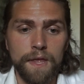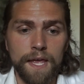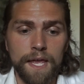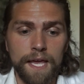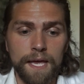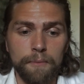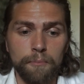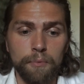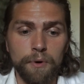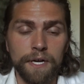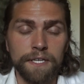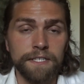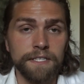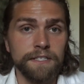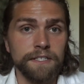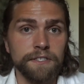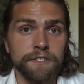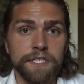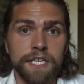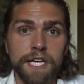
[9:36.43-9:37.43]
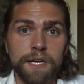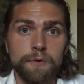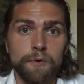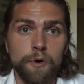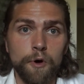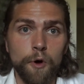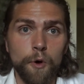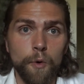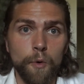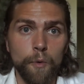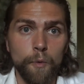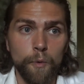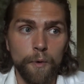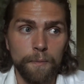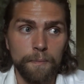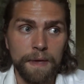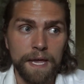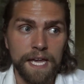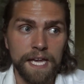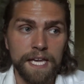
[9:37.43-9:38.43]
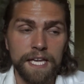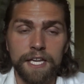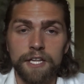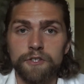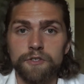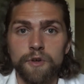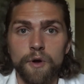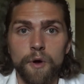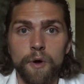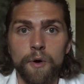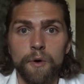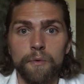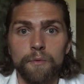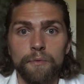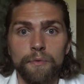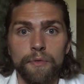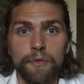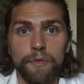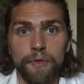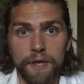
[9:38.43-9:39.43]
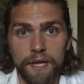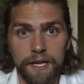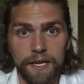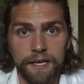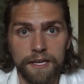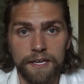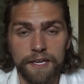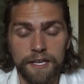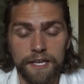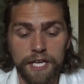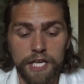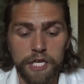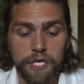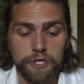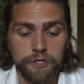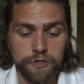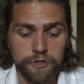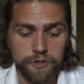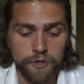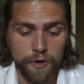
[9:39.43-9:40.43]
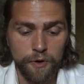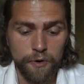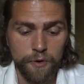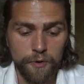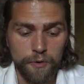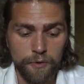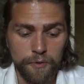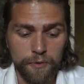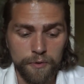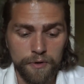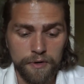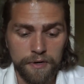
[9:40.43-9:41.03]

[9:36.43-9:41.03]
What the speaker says: it brings us a sequel with making it its own thing. So